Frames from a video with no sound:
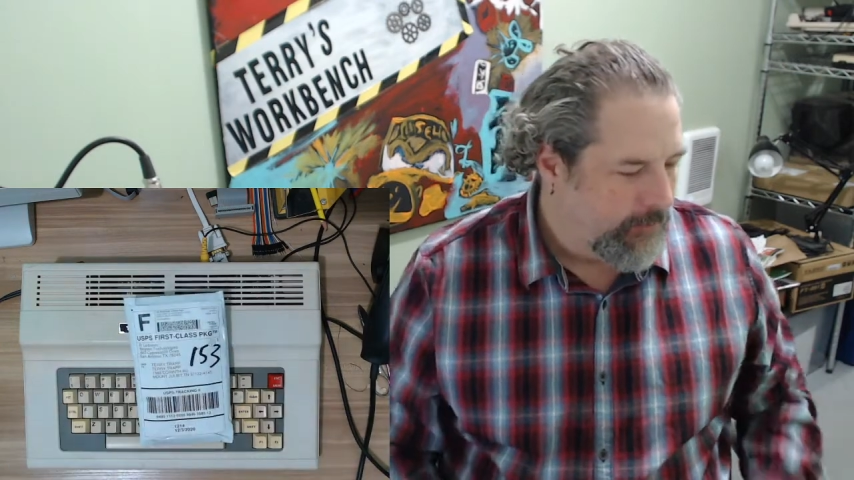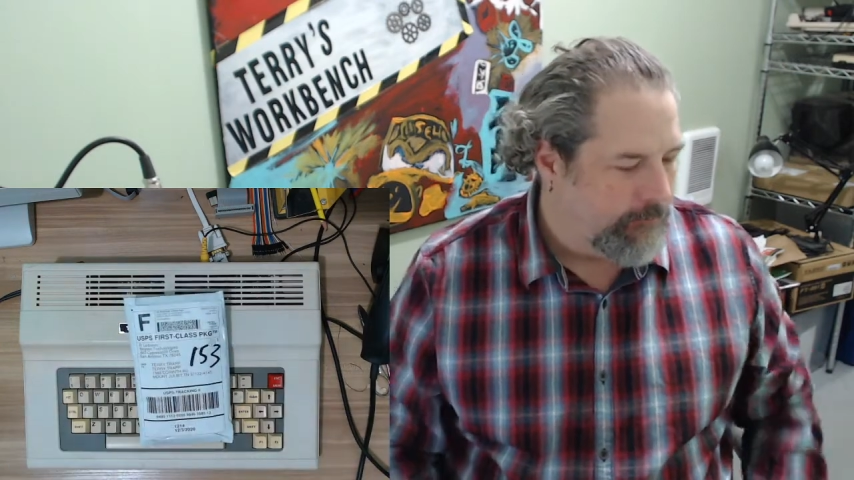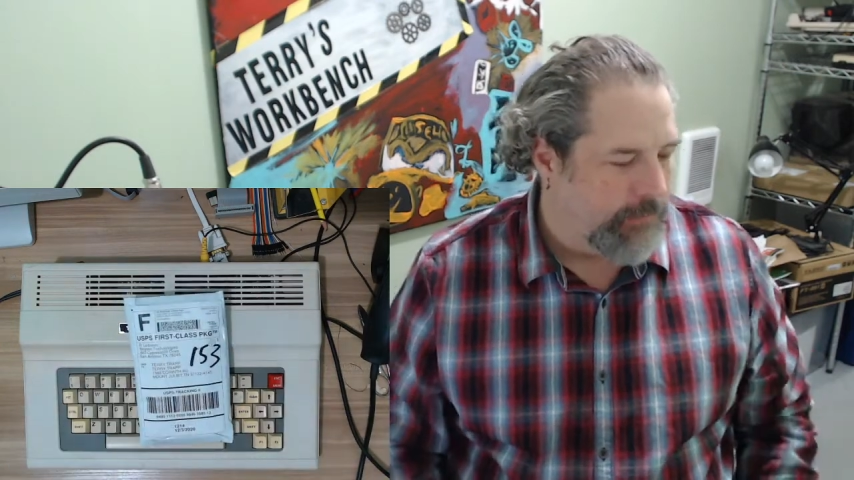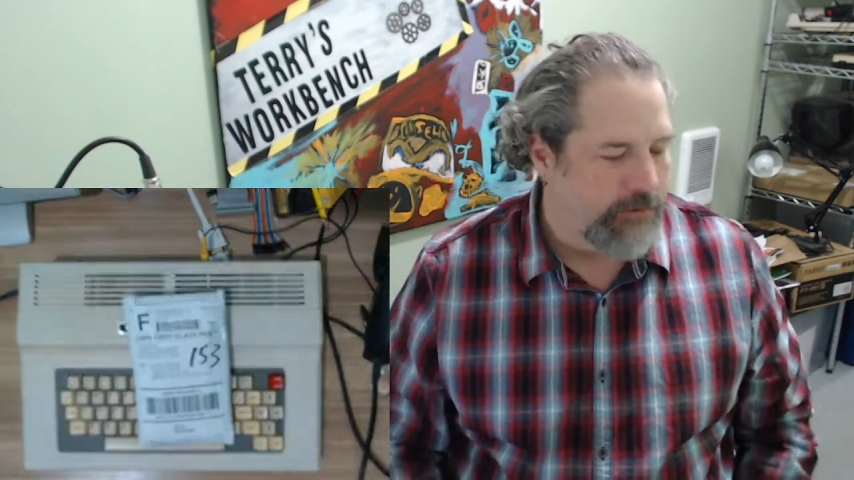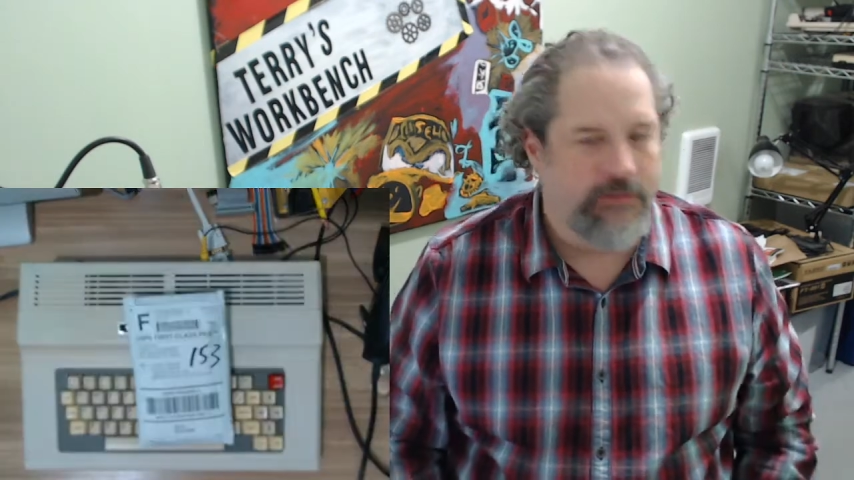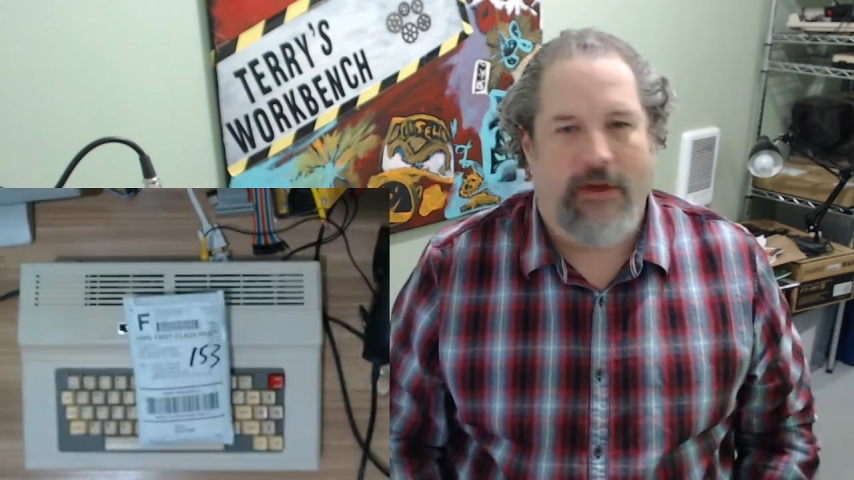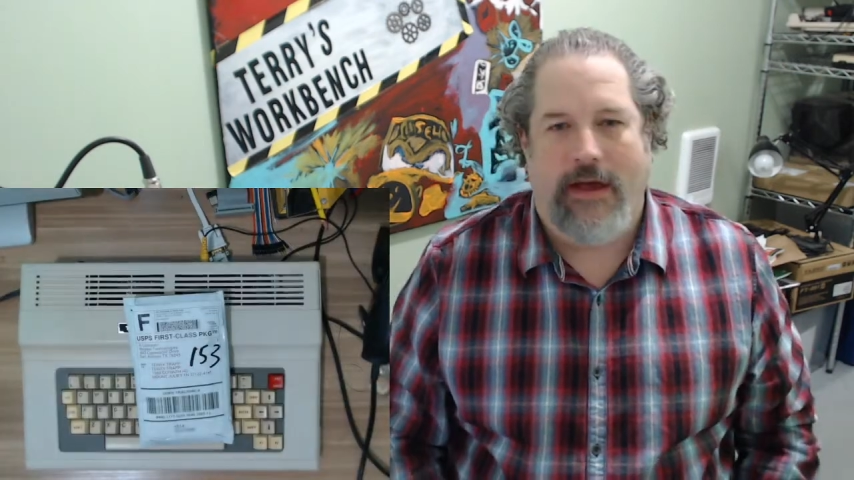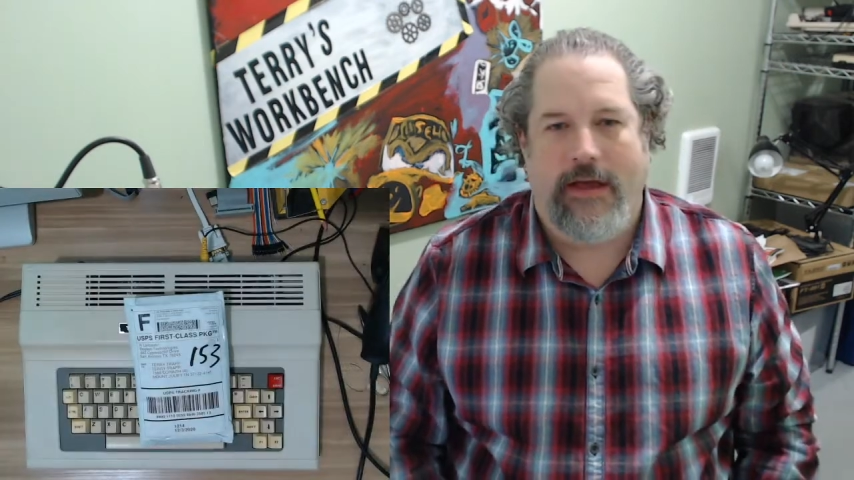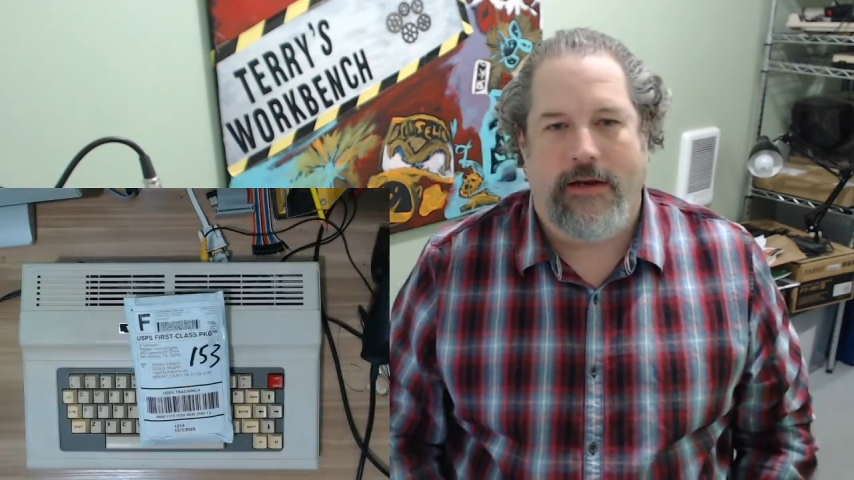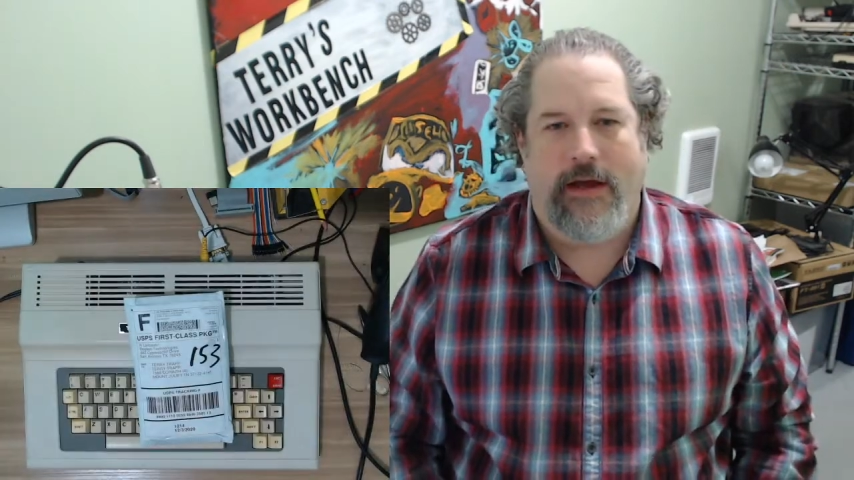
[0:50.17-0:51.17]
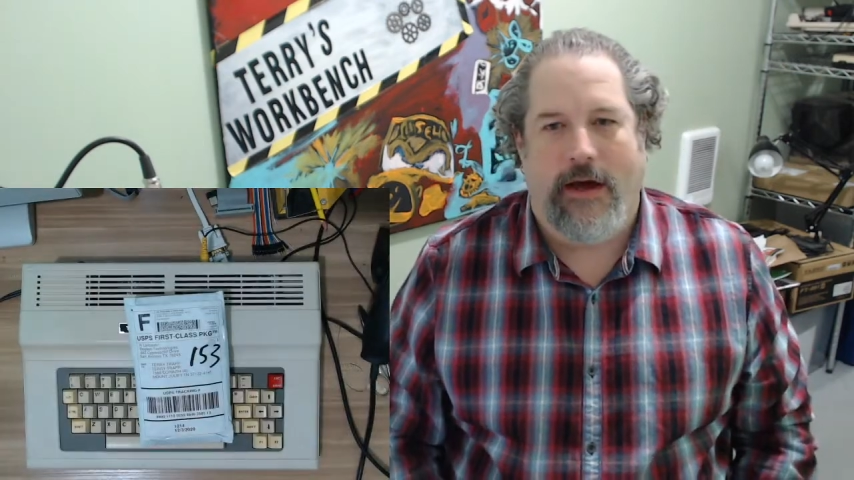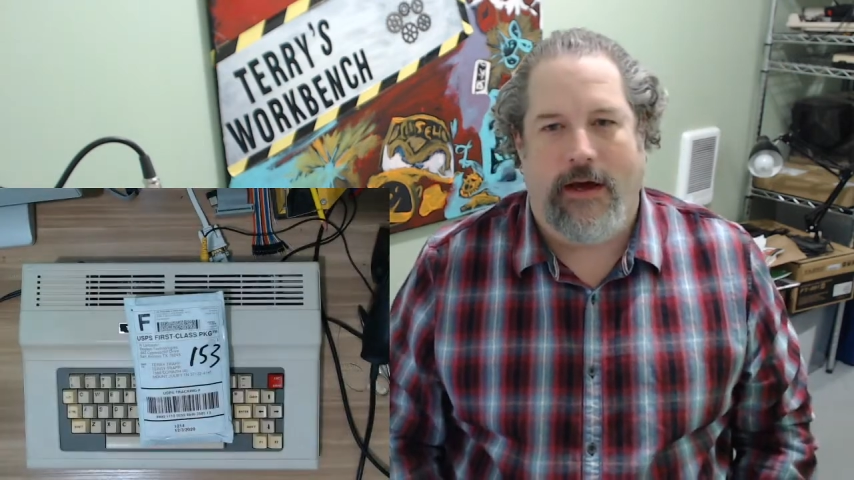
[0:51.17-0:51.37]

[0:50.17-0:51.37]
Boyson